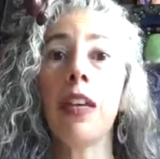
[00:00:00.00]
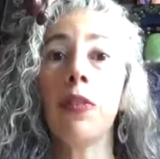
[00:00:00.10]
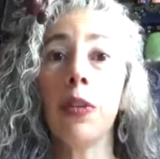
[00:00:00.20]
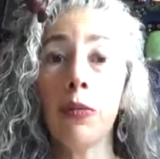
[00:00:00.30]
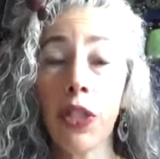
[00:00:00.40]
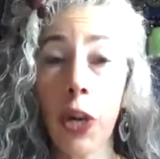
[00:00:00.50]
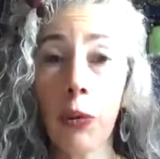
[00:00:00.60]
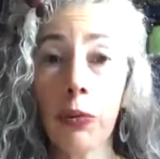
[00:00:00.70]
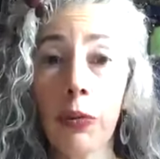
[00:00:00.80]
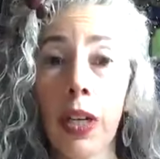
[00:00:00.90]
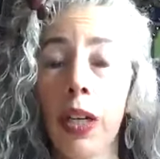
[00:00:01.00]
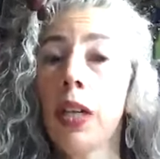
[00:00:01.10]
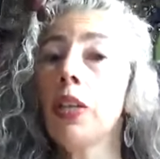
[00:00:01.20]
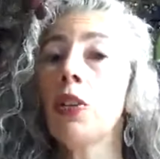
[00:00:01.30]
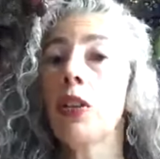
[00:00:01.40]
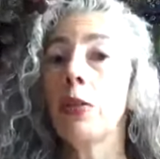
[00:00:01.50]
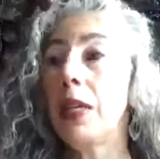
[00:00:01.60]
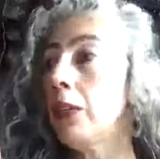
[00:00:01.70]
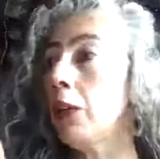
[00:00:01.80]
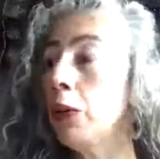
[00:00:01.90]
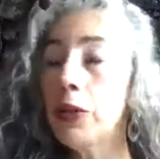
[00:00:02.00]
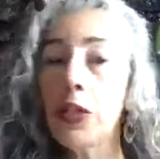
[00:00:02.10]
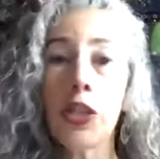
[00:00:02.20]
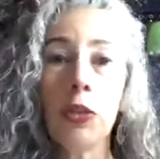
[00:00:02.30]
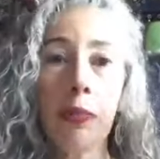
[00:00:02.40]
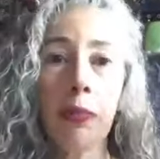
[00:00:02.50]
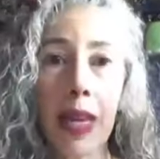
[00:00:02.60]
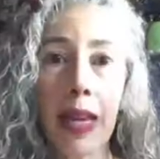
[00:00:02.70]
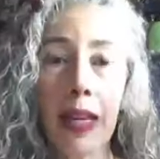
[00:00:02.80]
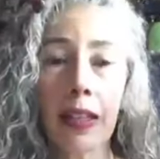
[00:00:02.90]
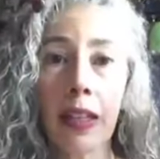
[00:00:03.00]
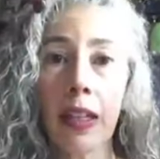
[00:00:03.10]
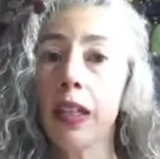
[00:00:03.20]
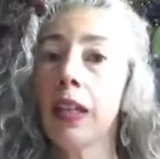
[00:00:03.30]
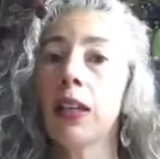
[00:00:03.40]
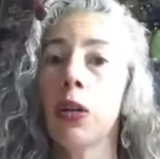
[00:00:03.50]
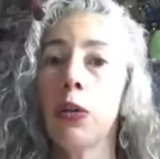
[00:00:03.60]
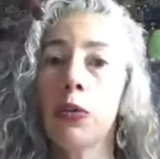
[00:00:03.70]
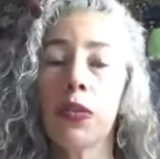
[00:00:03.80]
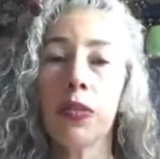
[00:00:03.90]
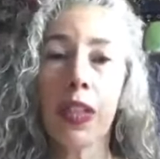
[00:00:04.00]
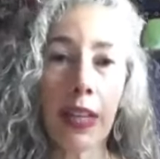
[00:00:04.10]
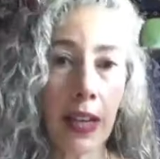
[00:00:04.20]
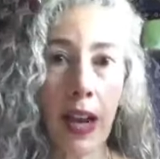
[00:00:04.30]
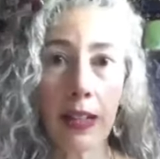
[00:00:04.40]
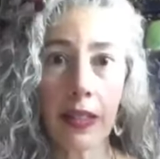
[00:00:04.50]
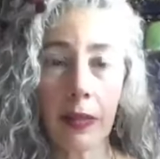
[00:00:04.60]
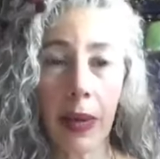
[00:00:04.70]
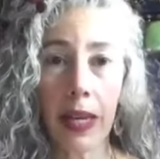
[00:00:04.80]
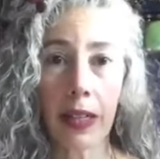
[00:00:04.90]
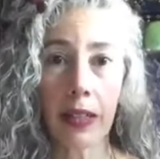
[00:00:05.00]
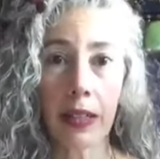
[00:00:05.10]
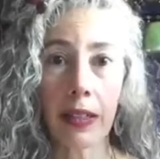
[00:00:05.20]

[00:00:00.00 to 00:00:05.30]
If you don't, you're going to be an old stooped man who's getting constipated.